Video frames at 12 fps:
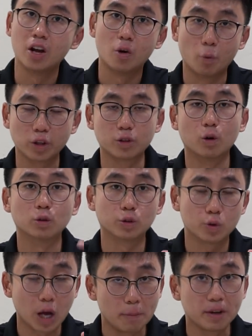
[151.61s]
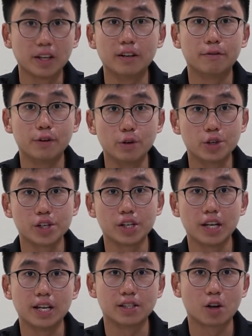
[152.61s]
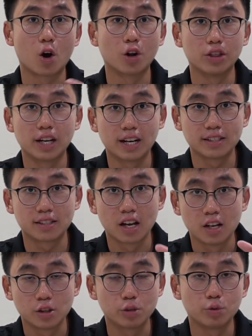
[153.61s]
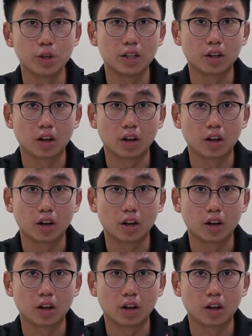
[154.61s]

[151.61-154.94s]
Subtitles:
What's also coming in the future is Honda's suite